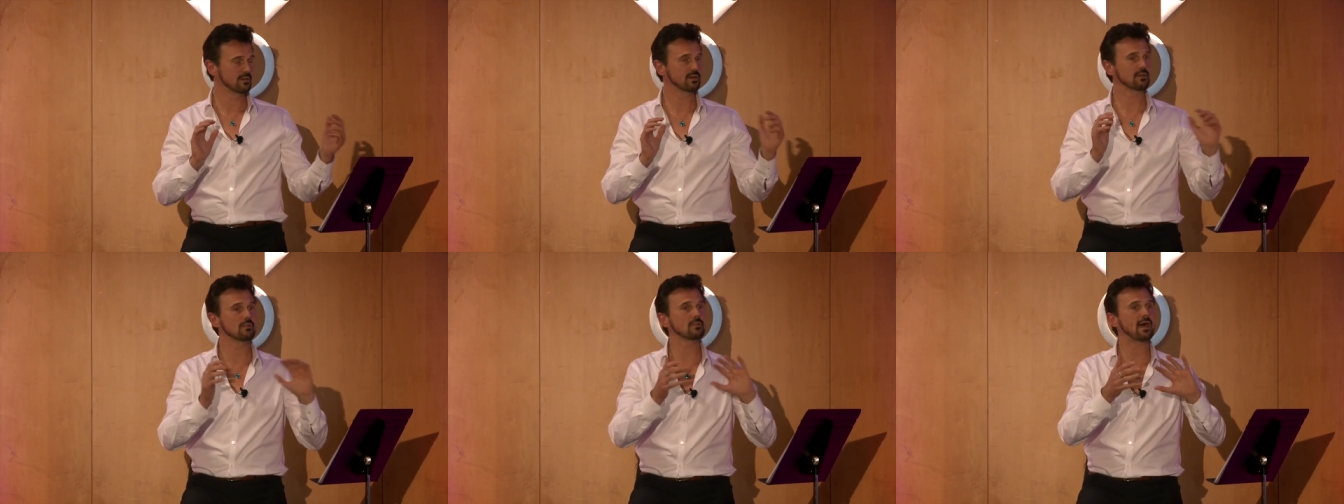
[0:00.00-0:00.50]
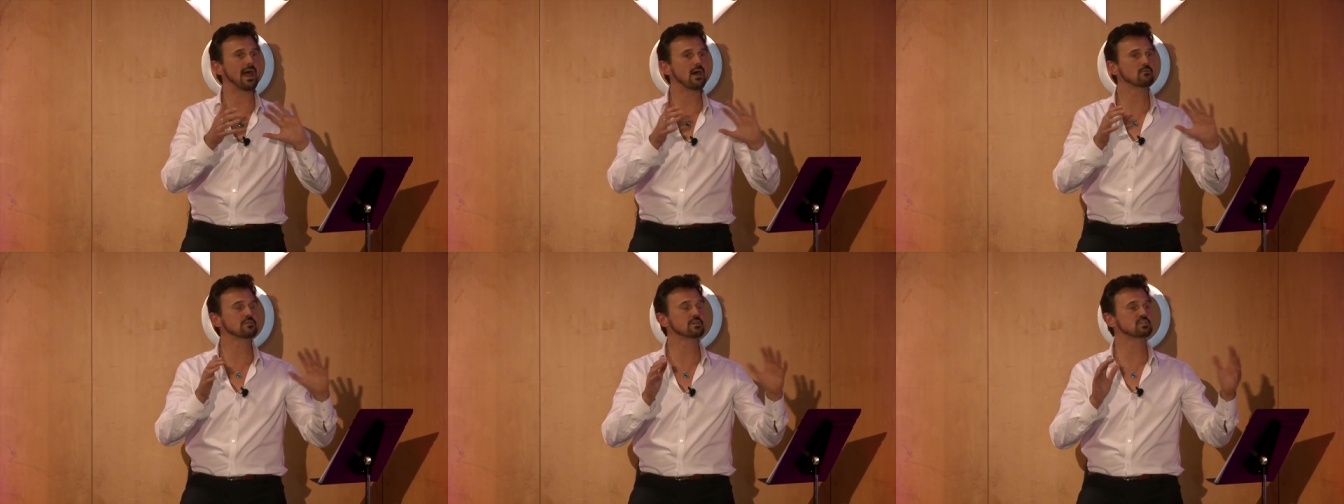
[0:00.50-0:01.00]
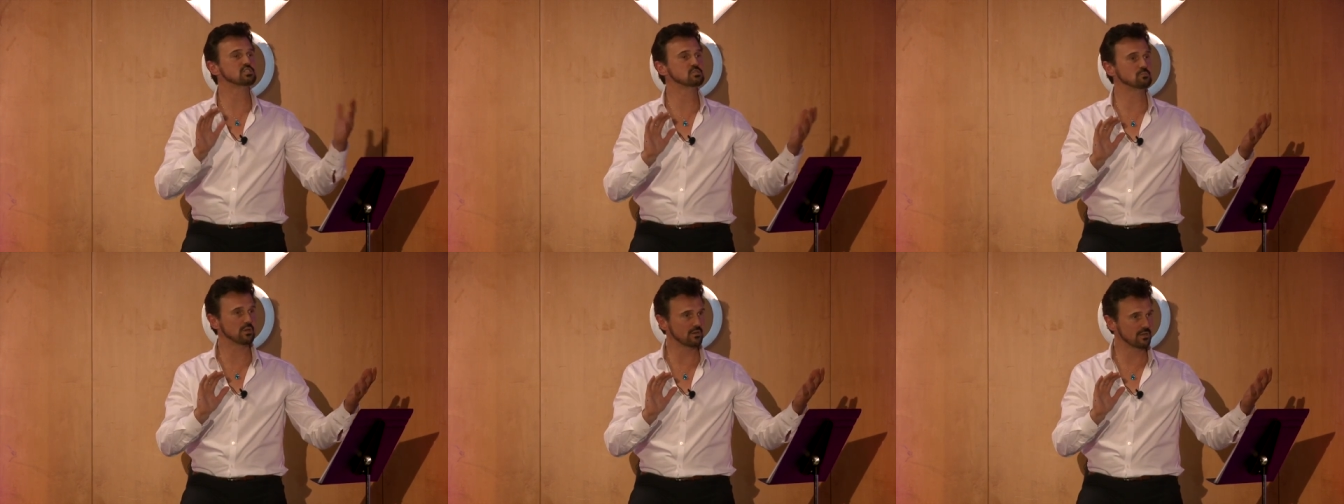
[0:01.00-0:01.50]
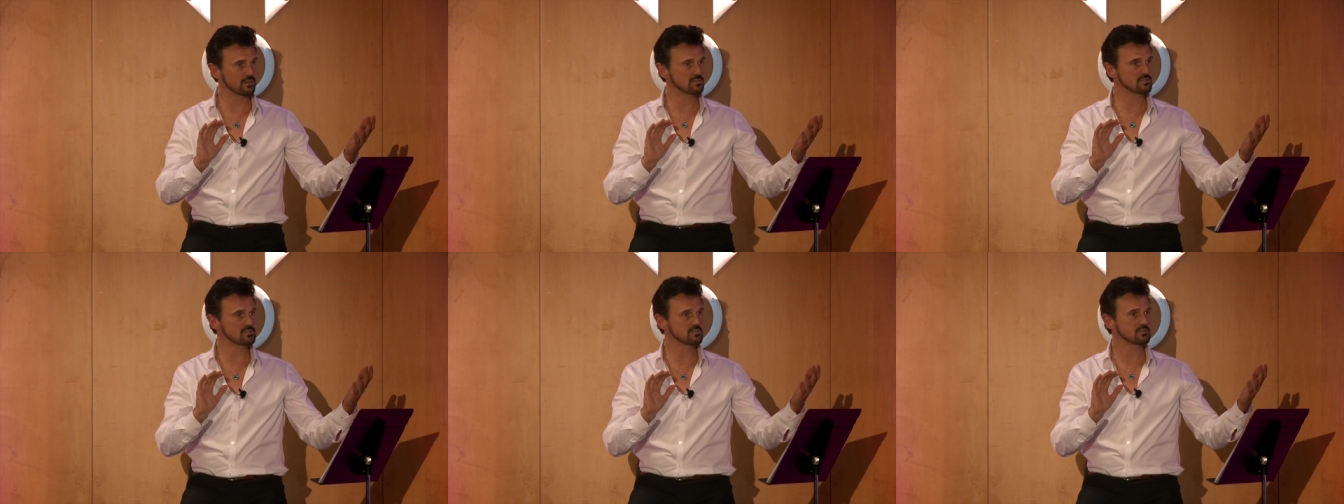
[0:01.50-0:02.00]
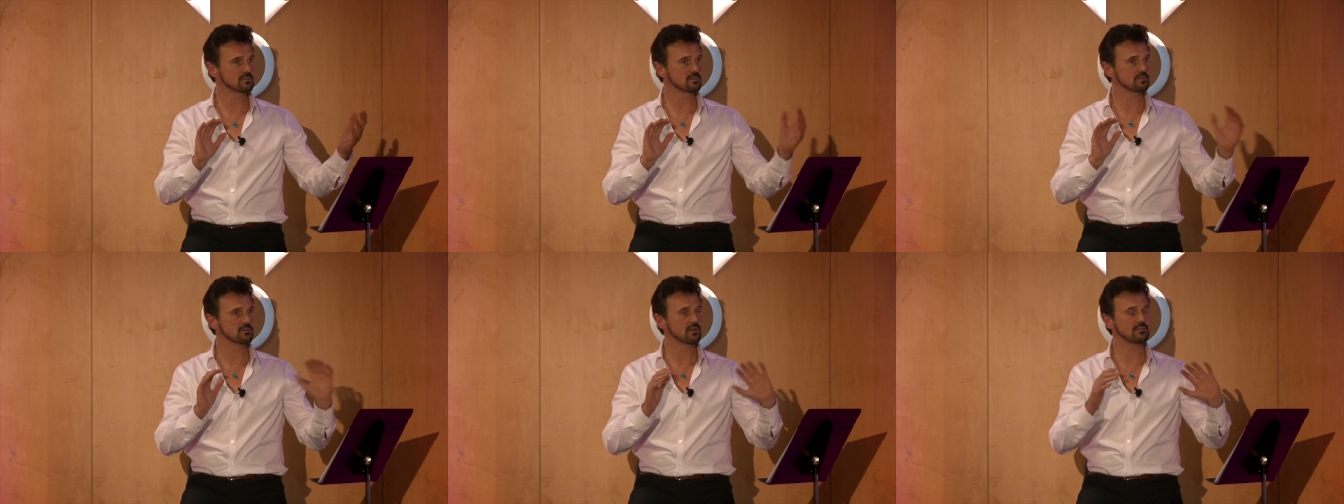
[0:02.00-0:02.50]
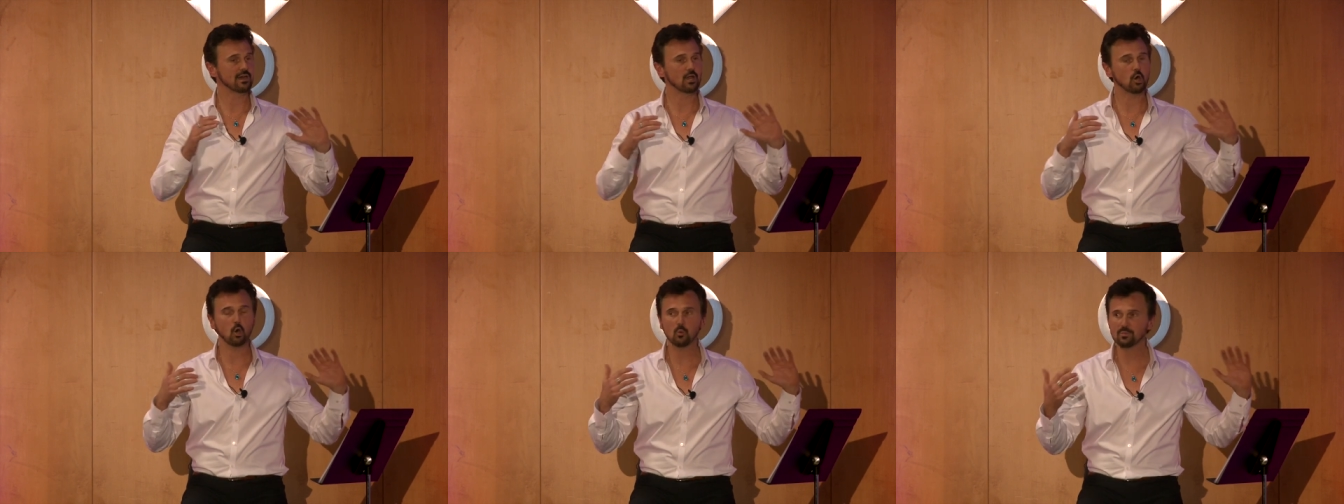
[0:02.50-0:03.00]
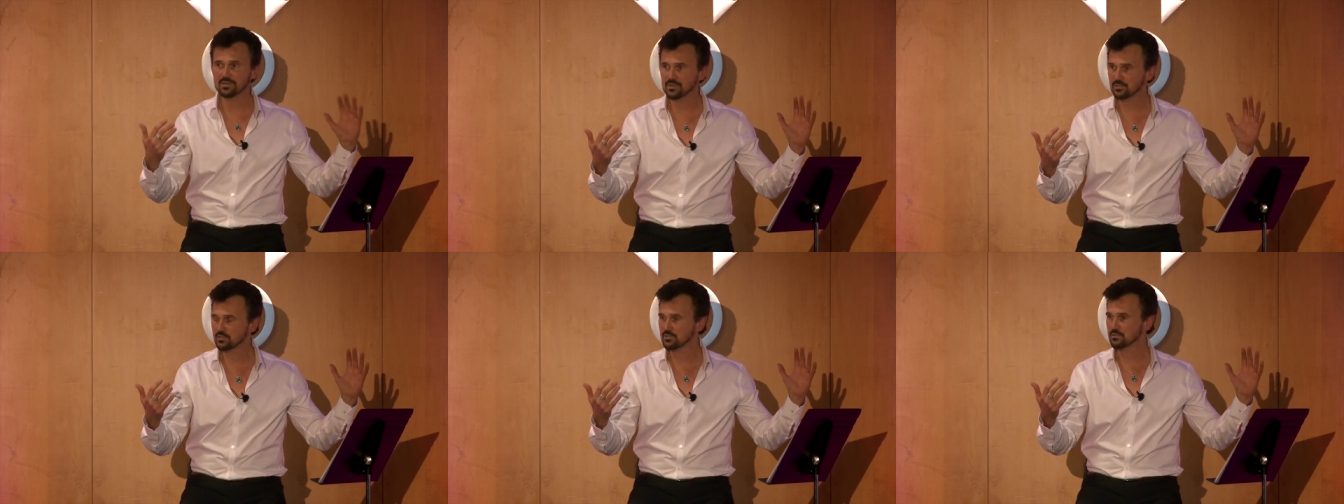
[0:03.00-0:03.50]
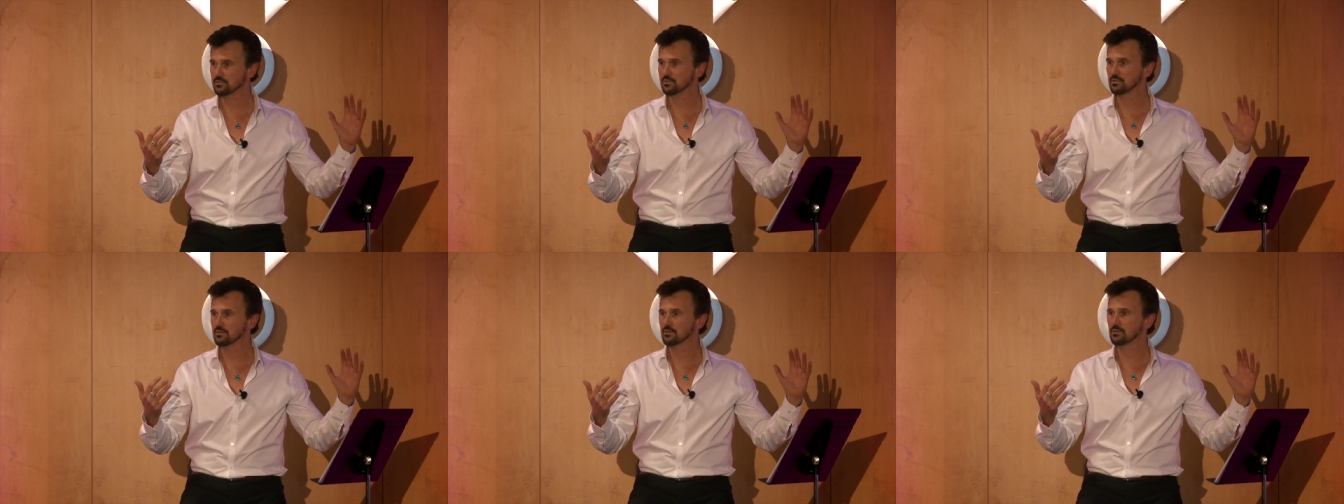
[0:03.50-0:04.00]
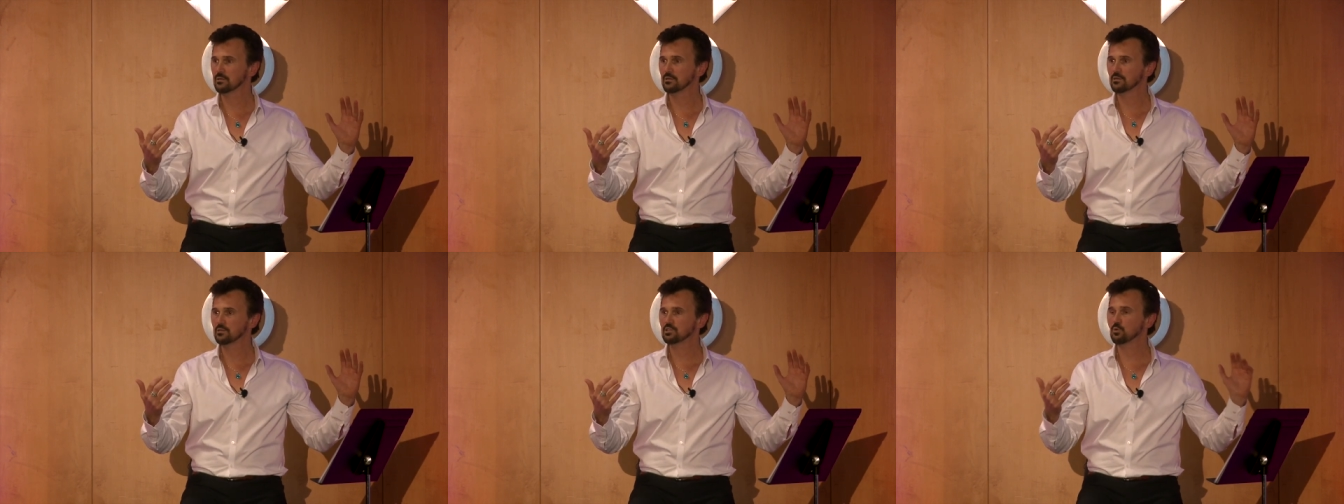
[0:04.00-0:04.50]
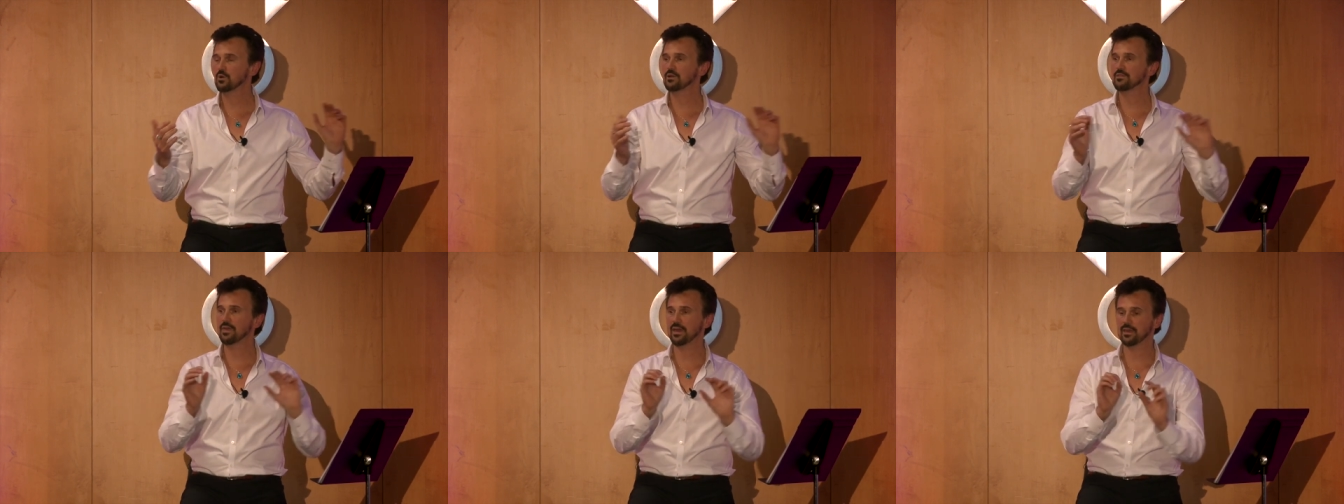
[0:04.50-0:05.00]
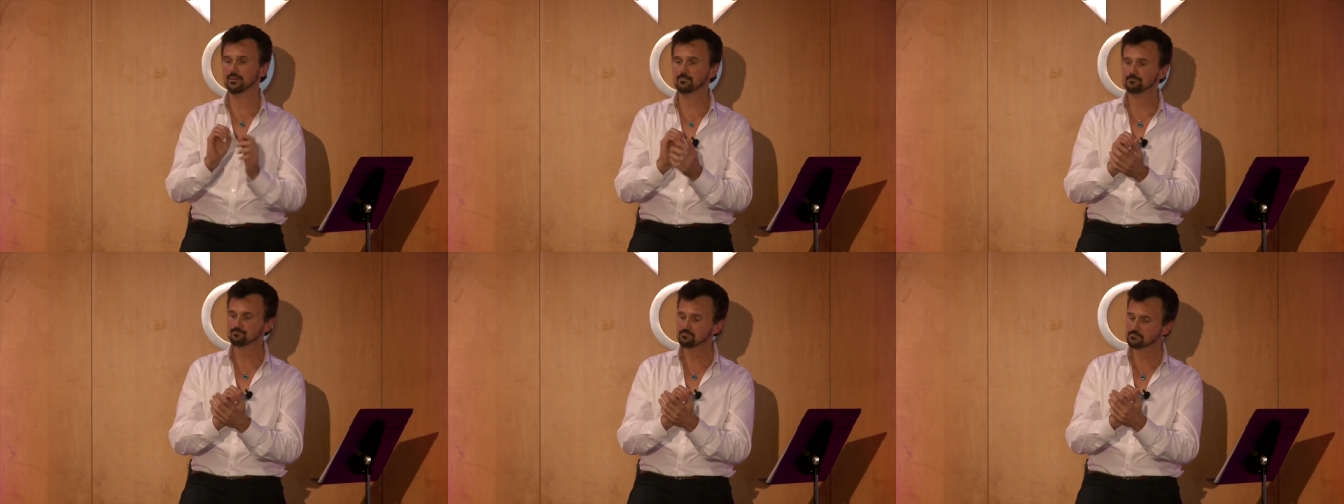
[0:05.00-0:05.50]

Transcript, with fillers: and allow the experience and that openness to where then